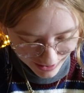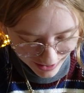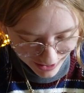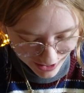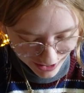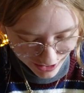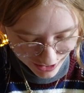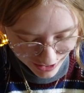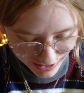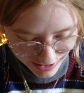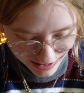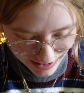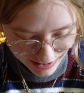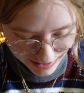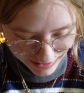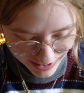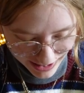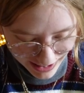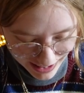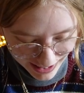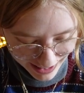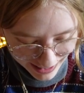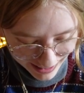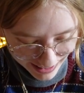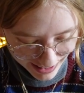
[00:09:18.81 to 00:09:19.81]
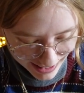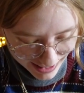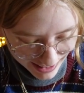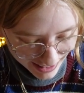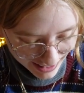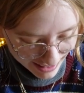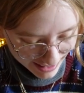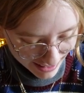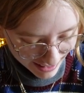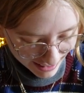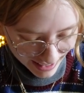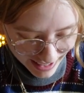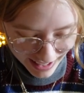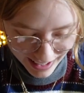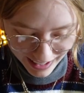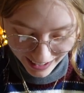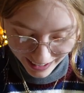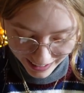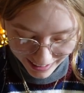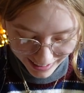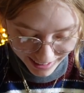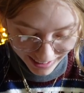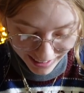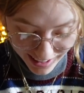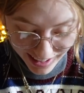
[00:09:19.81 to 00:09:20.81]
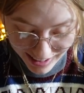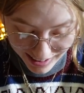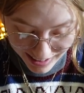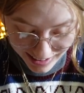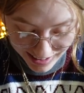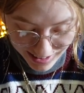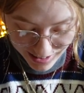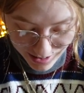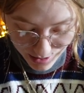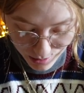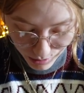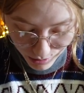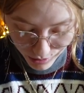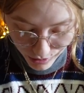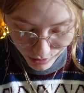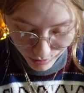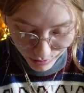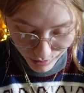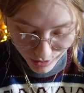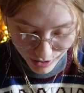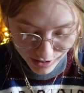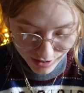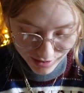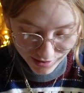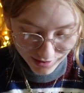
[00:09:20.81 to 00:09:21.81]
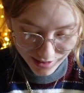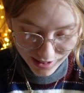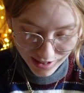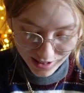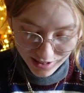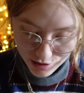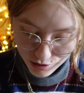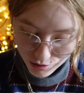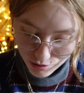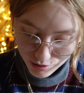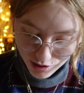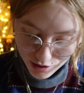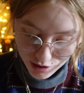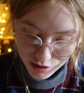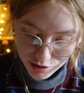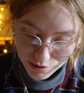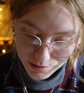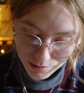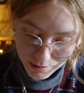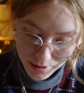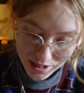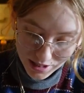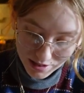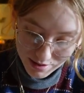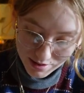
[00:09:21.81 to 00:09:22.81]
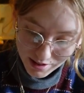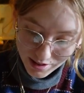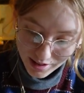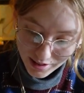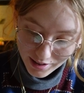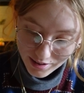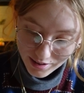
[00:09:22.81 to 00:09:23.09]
I just leave it like that, I think. I think this is what the instructions meant.